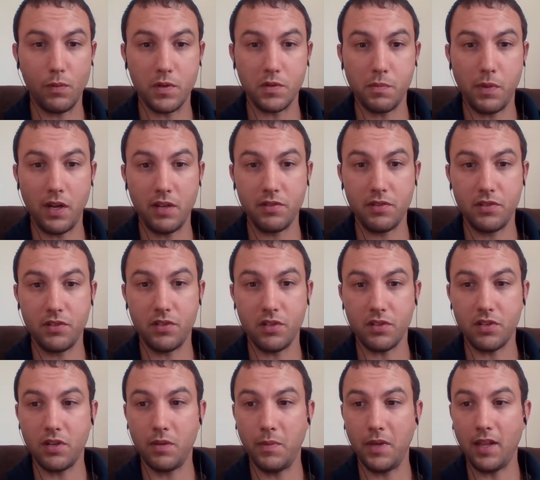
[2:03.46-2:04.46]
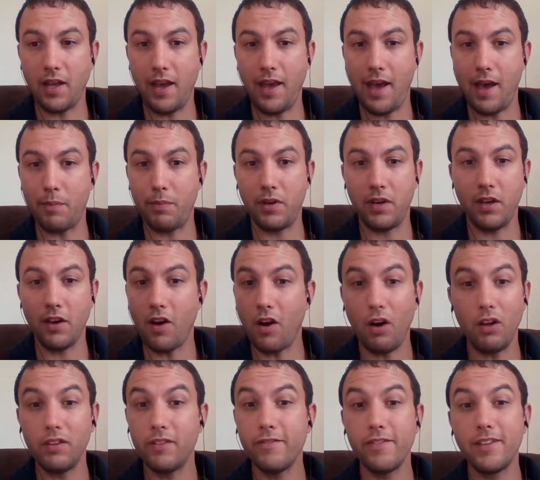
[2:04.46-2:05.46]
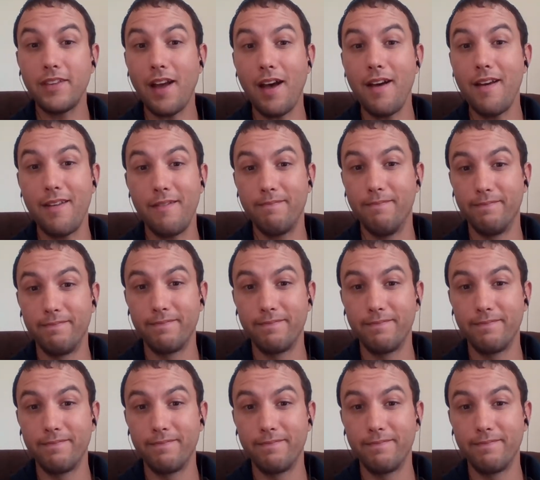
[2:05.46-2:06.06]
responses to stimuli happening all of the time.